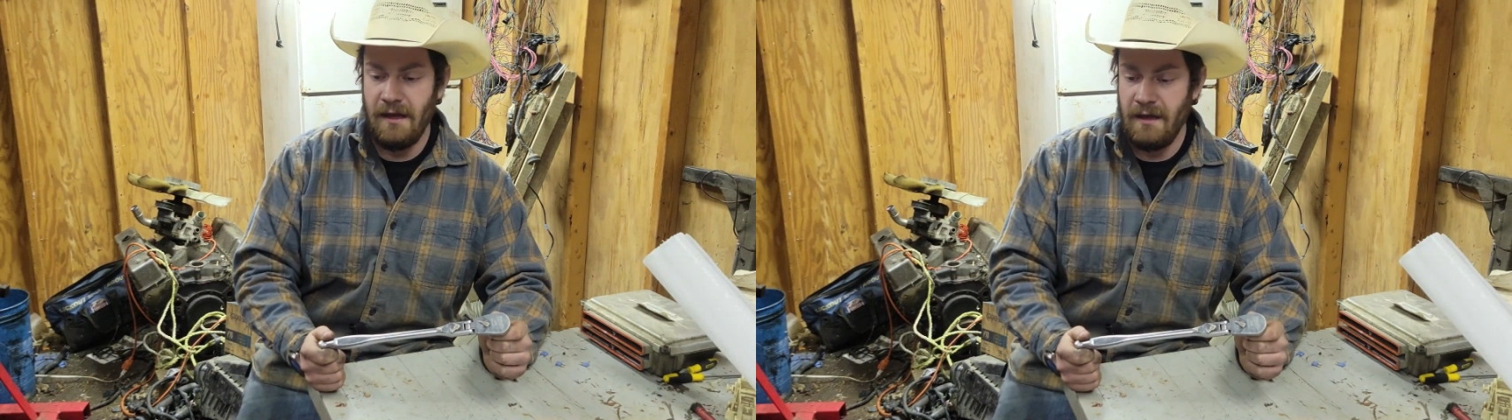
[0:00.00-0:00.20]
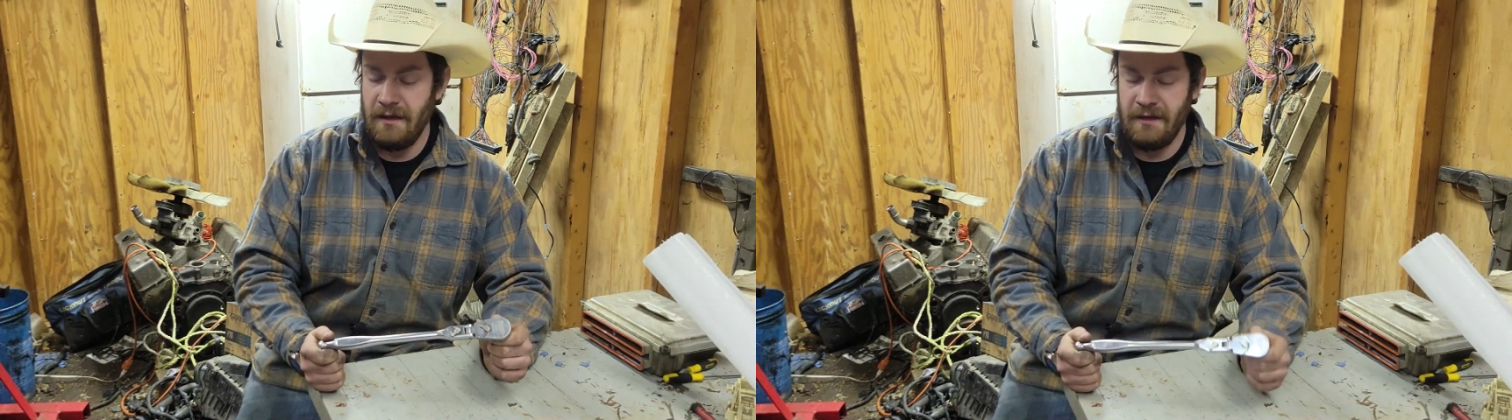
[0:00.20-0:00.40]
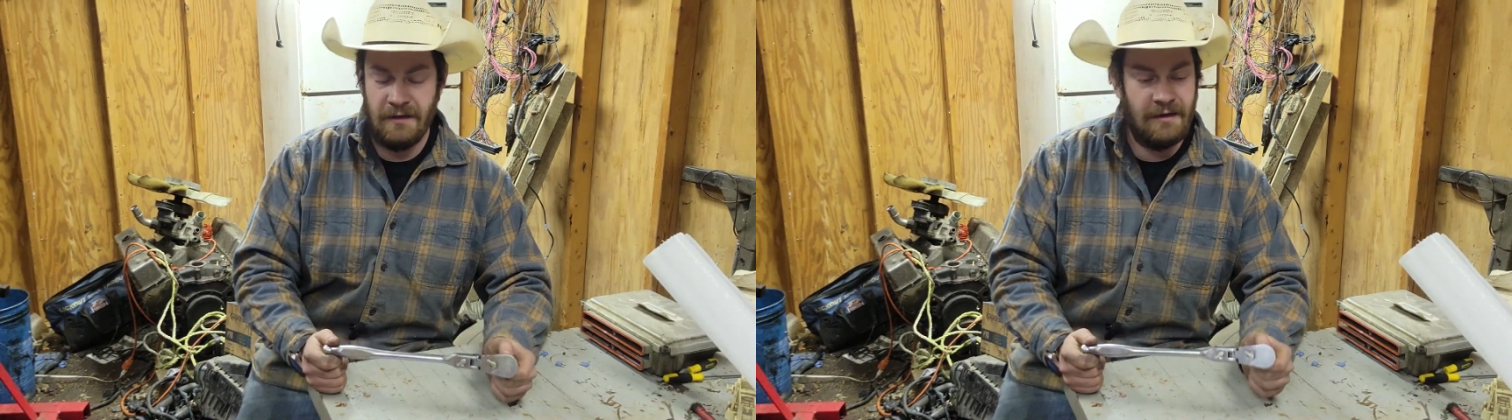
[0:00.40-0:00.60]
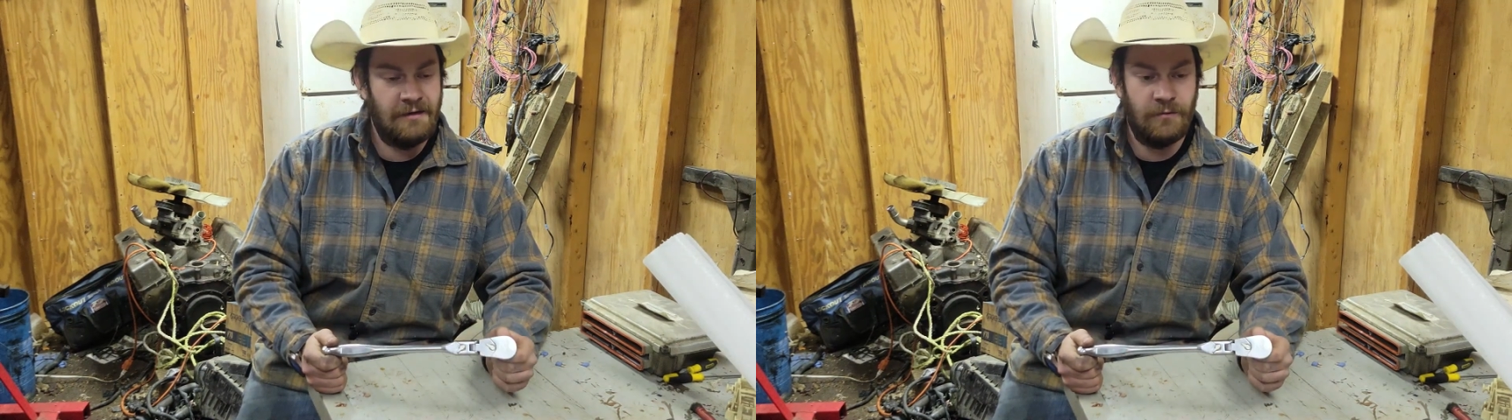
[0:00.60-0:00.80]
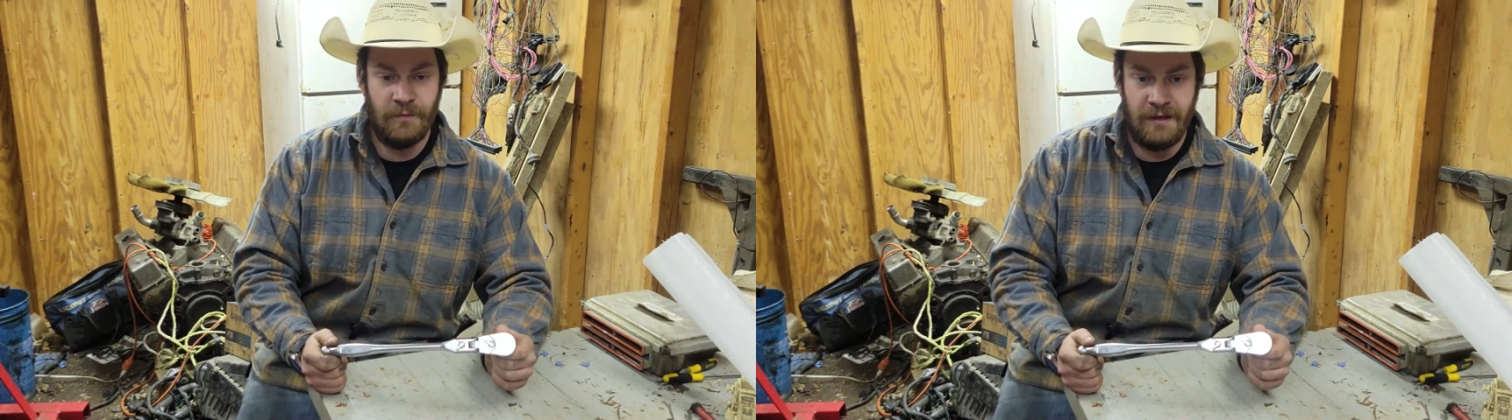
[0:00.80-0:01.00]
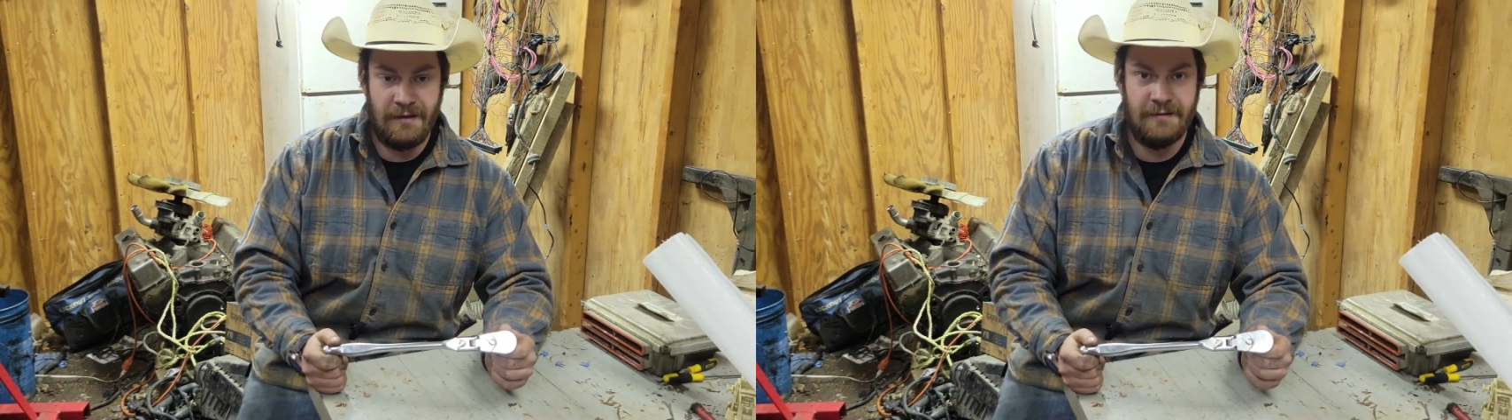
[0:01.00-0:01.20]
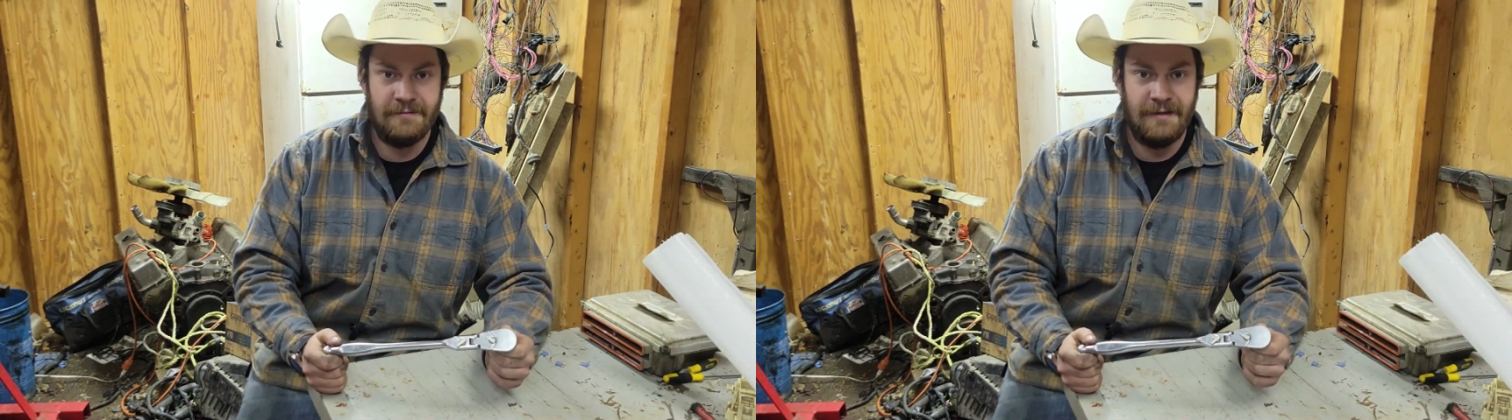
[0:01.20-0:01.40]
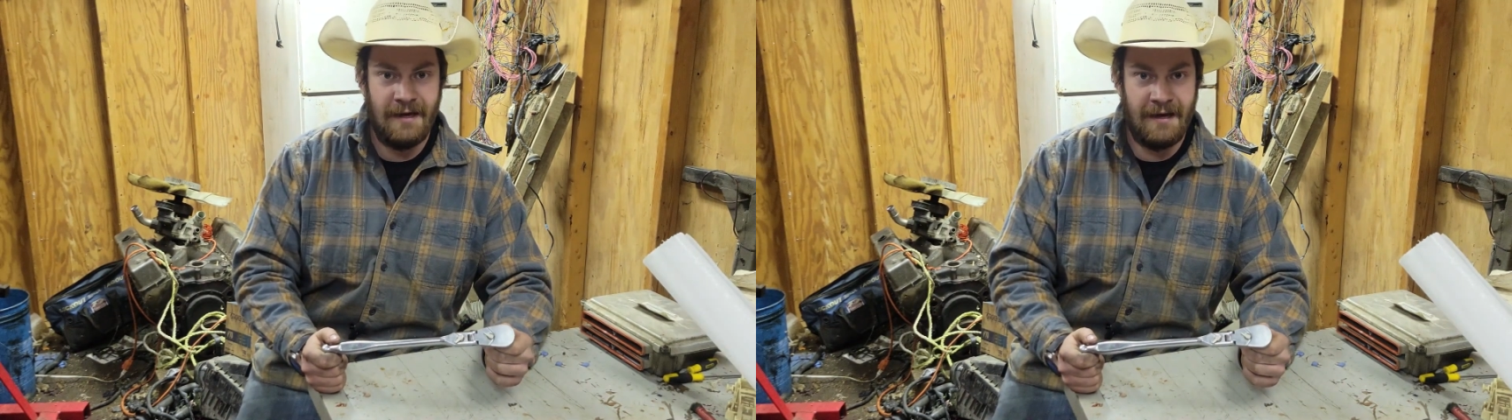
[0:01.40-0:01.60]
any day of the week.
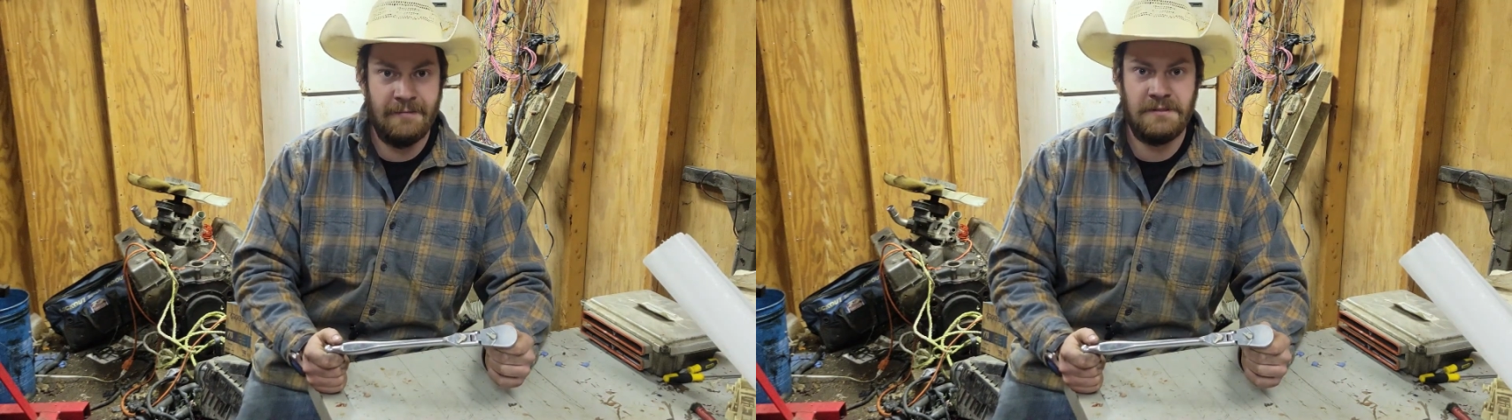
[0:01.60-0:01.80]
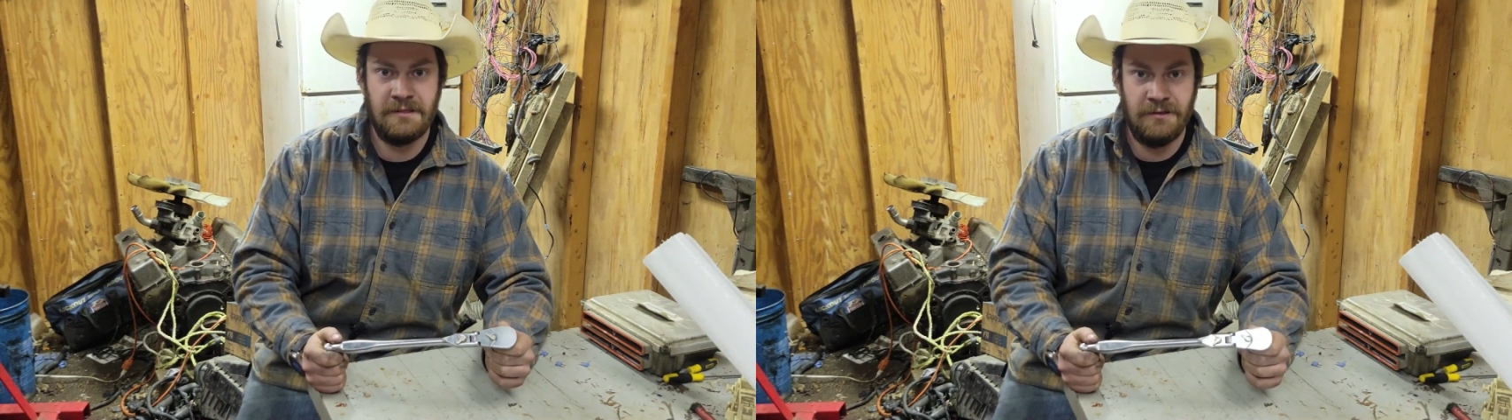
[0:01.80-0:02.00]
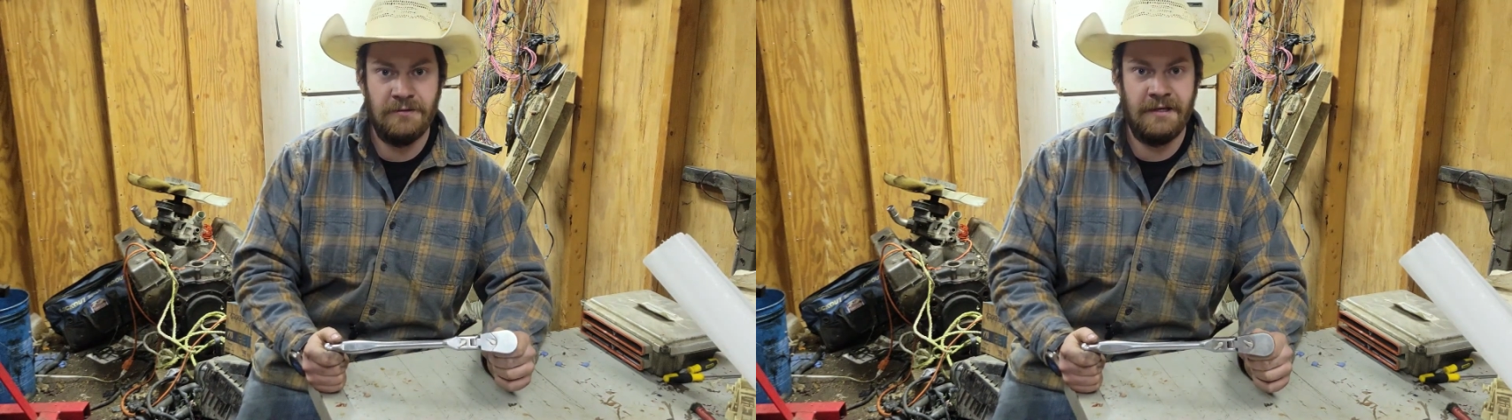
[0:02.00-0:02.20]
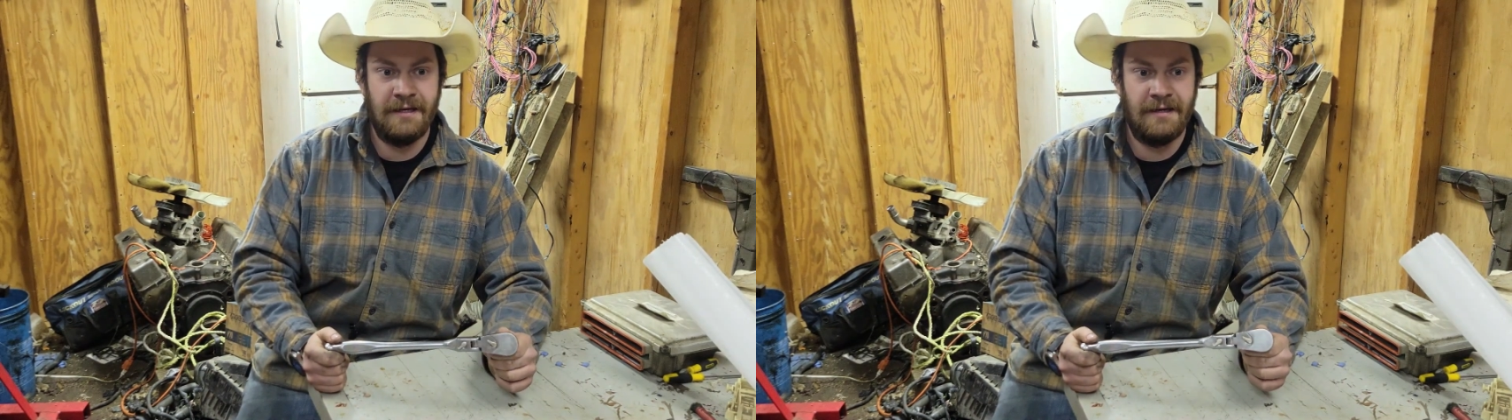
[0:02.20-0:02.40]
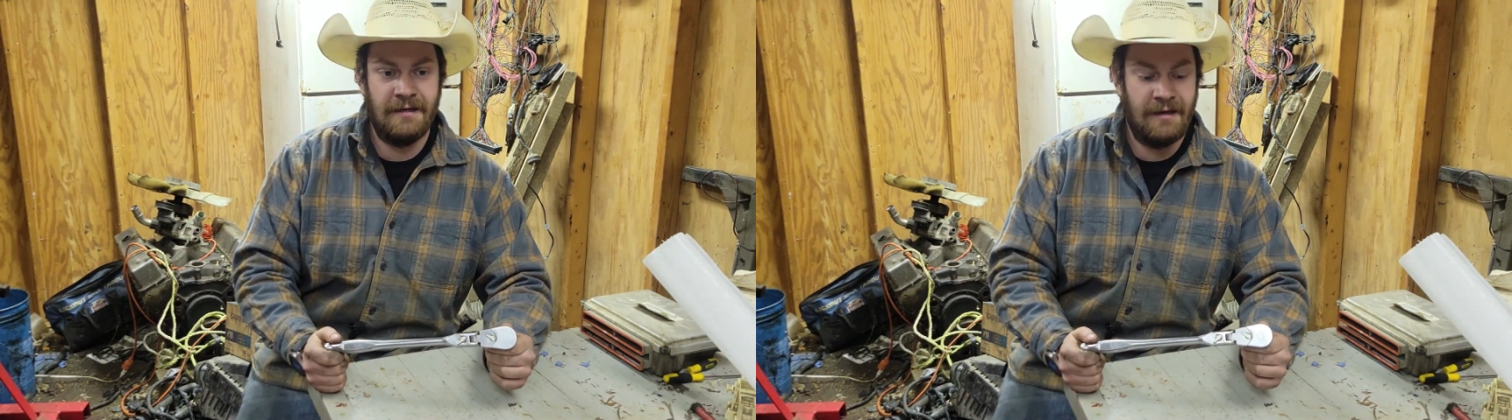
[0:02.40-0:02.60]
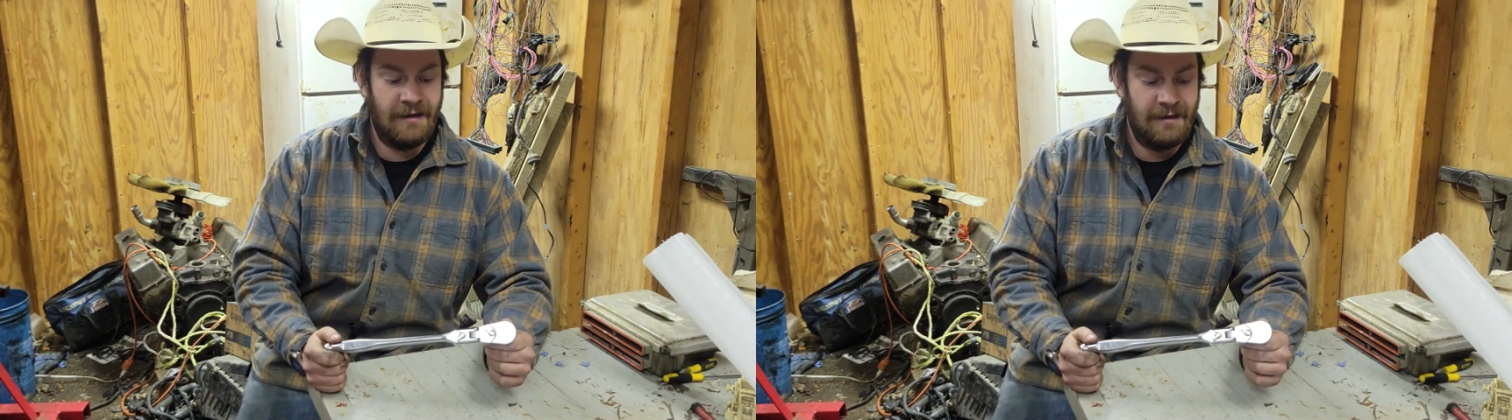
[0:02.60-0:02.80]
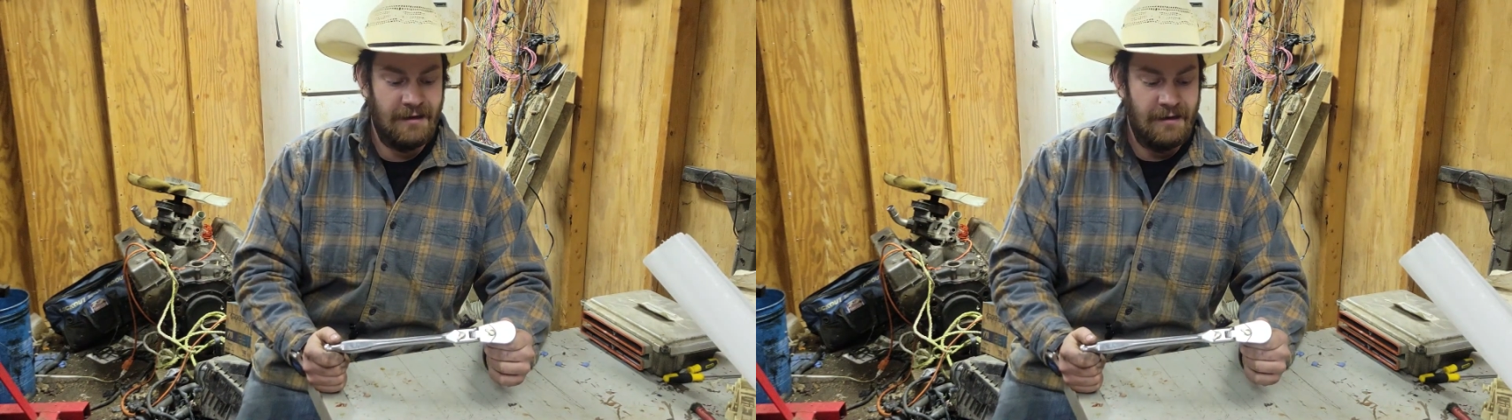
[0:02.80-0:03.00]
Absolutely any day.